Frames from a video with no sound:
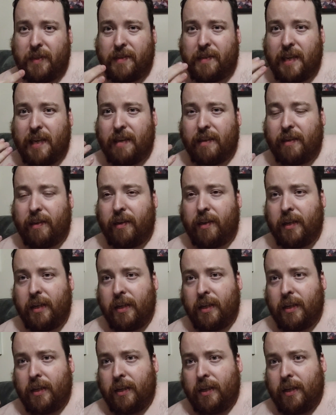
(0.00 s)
It's
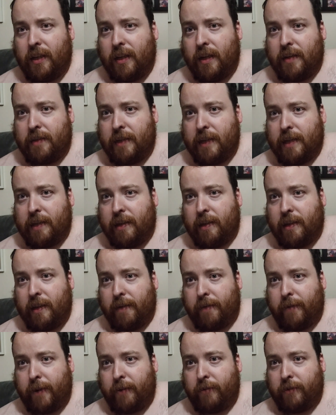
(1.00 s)
either they're
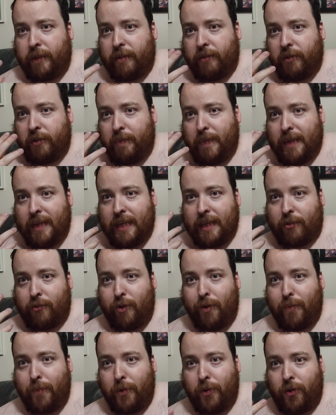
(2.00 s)
found out to be a
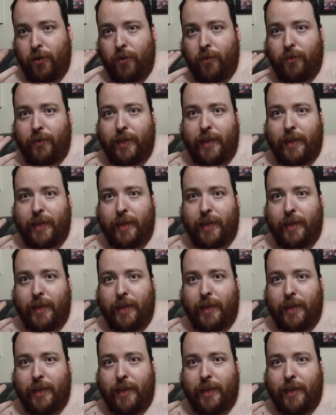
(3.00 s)
criminal,